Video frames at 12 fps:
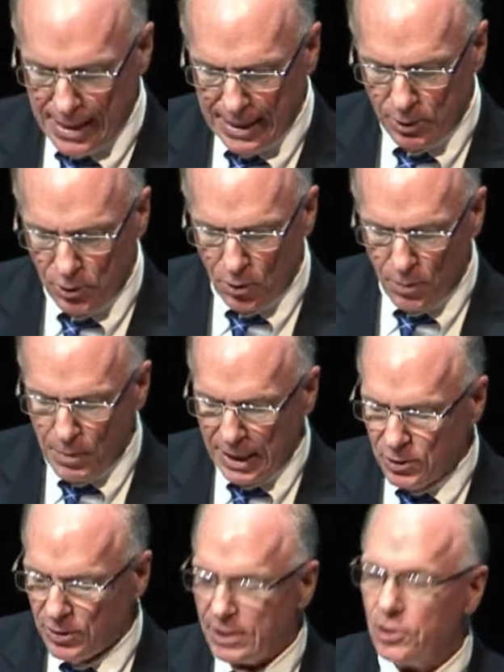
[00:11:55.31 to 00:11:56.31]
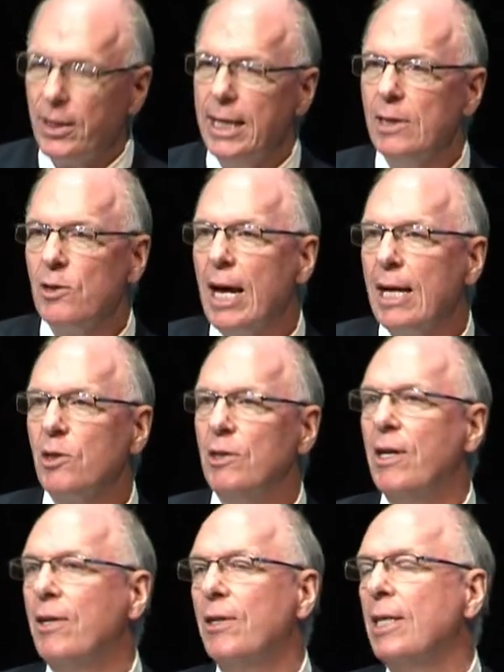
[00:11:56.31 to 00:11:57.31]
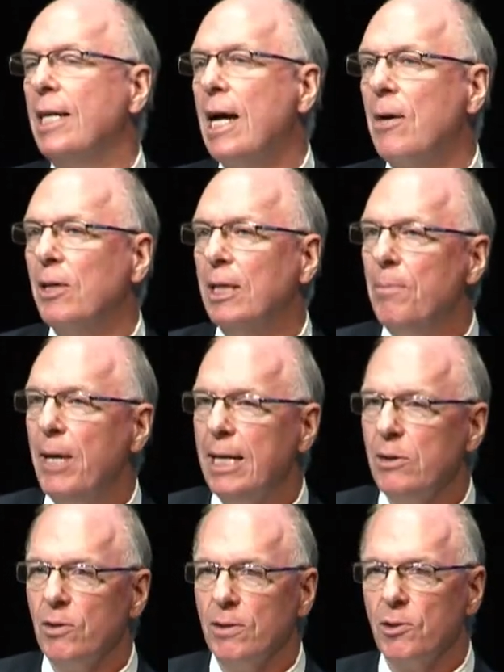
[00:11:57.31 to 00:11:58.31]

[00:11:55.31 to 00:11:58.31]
So much of the trade is actually done on an hourly basis.